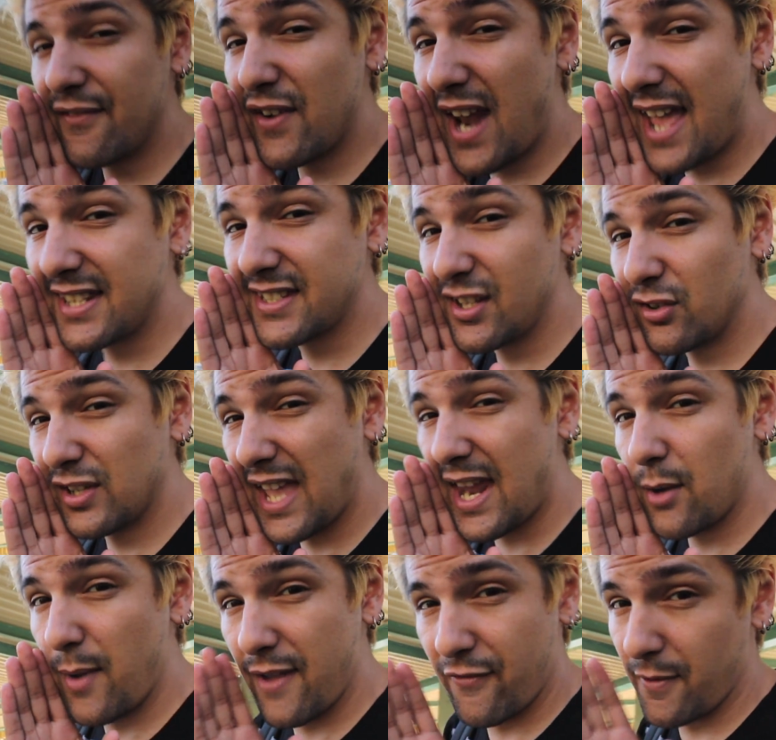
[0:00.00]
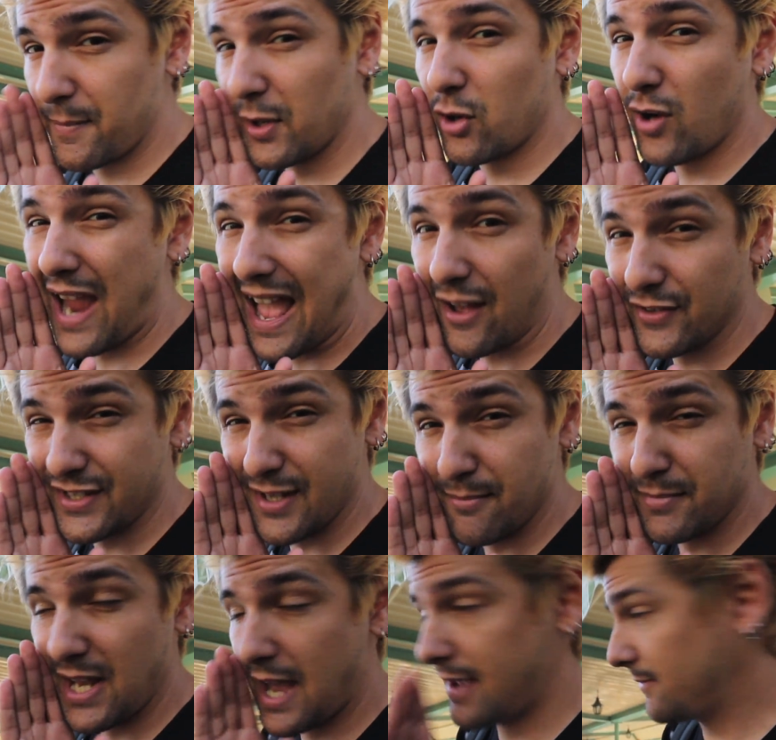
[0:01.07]
of a nice little getaway from the crowd
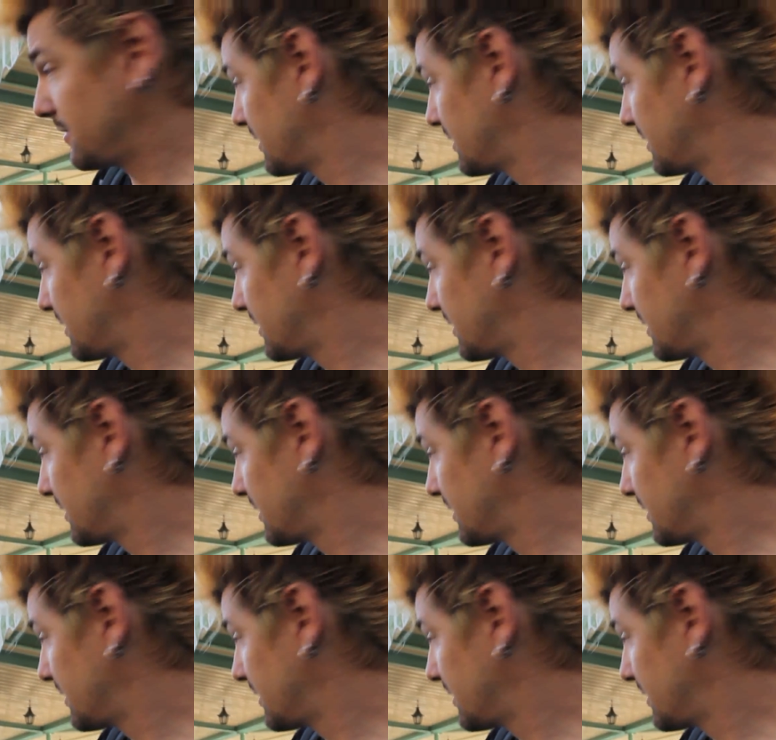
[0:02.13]
sometimes.